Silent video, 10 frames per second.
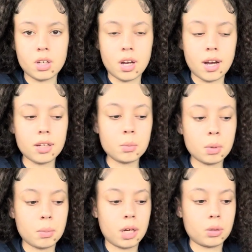I am
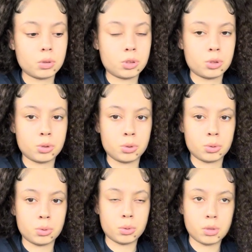about
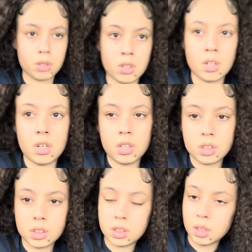to
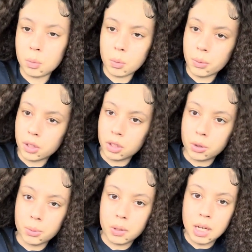see what we're going to
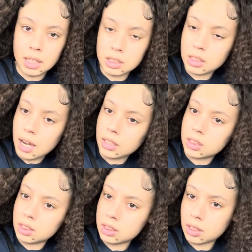do next. I
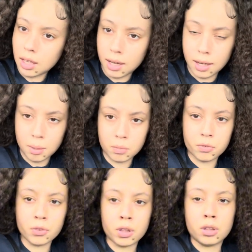just came
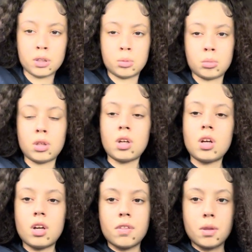from
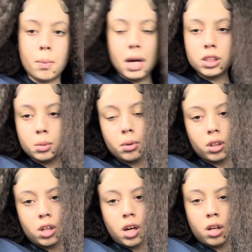the basketball
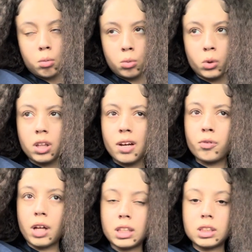game. We
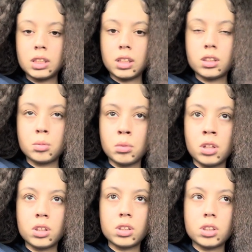left like six
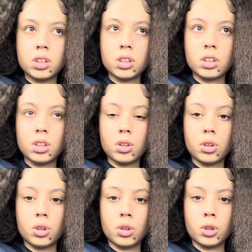minutes
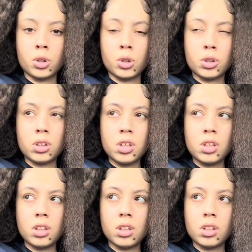early,